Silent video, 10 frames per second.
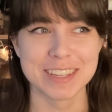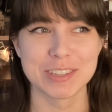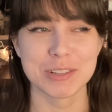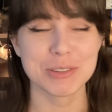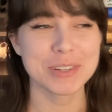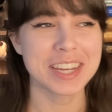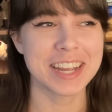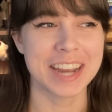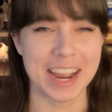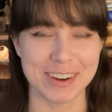Zaluna
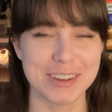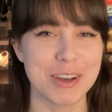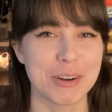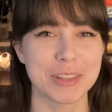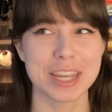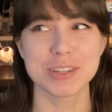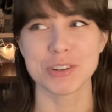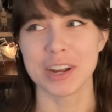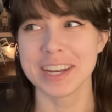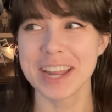and Hera are like
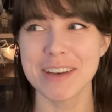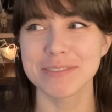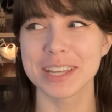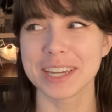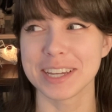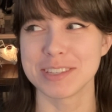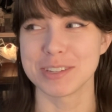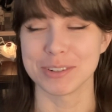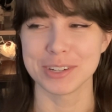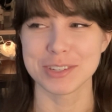trying to have like a
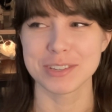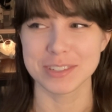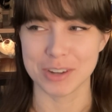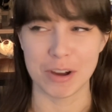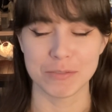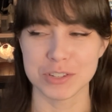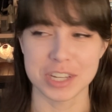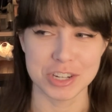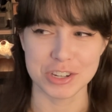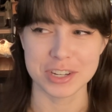serious
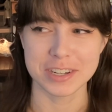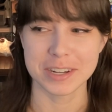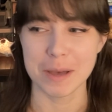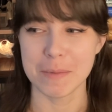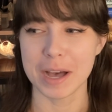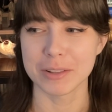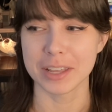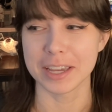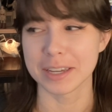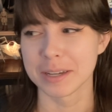conversation about
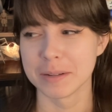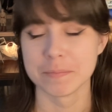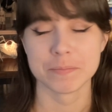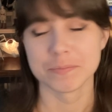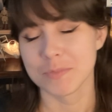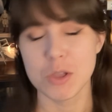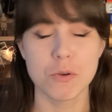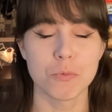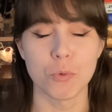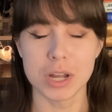like
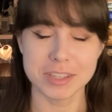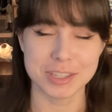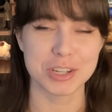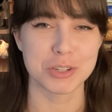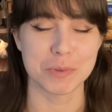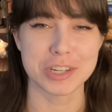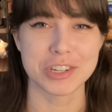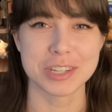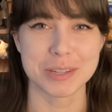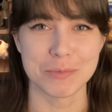what the
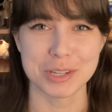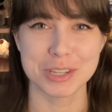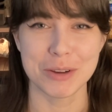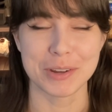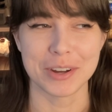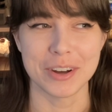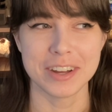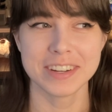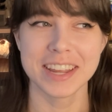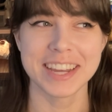situation is and what's going
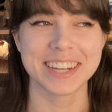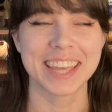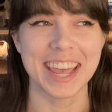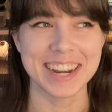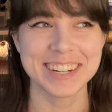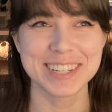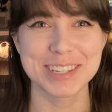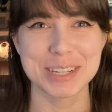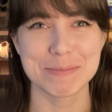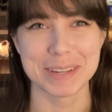on. And Kanan is
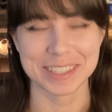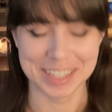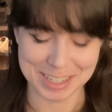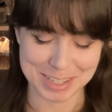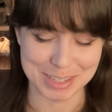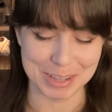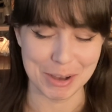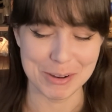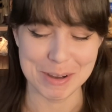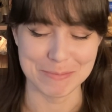just being like so
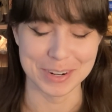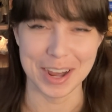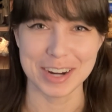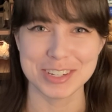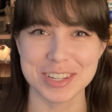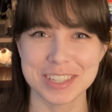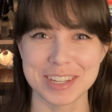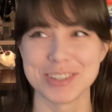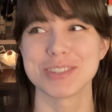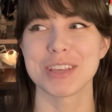obnoxious
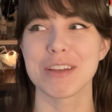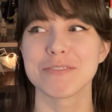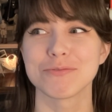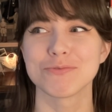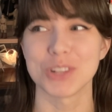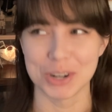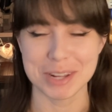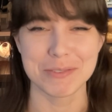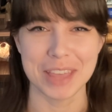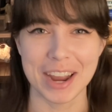and just like
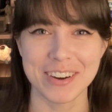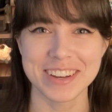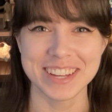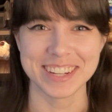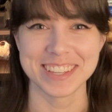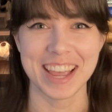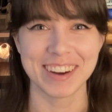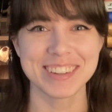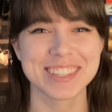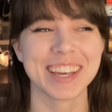flirting with Hera. And it,
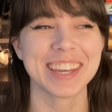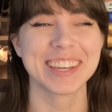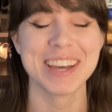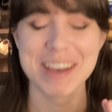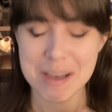Hera's like,